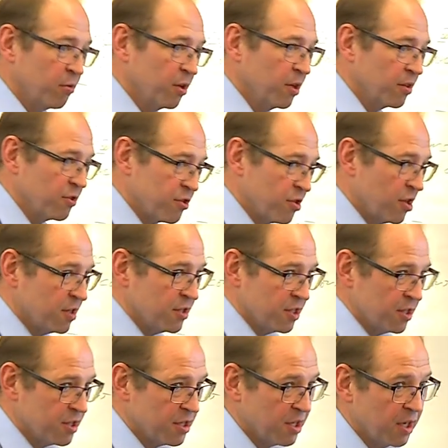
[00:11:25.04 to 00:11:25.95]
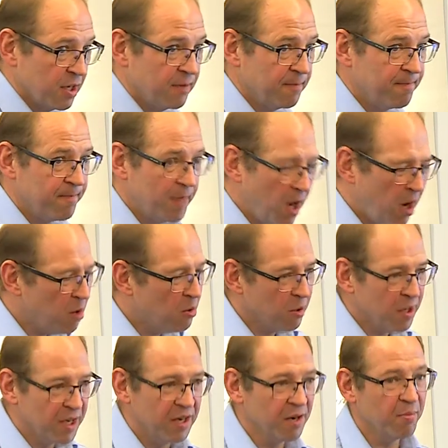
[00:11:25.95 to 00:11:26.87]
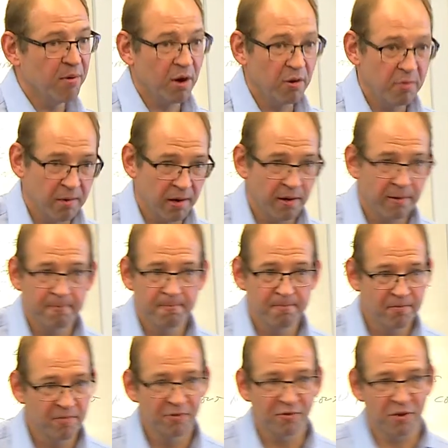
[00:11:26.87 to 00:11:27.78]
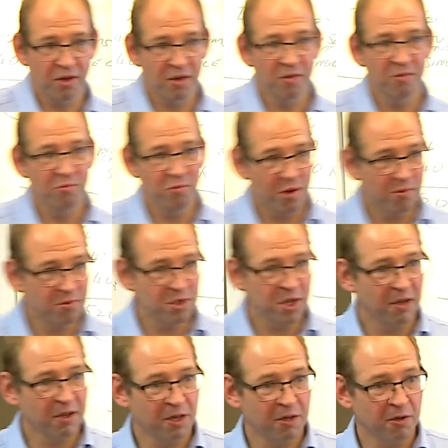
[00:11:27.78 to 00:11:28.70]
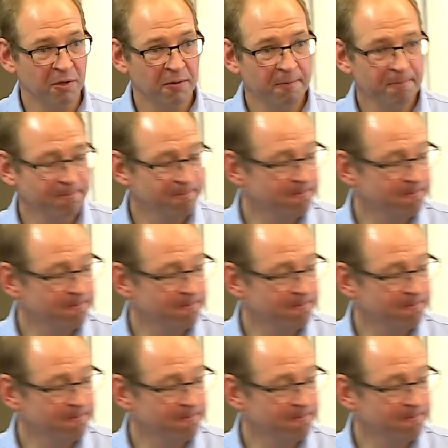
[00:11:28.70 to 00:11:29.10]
works JCT, wholly inappropriate for what was going on.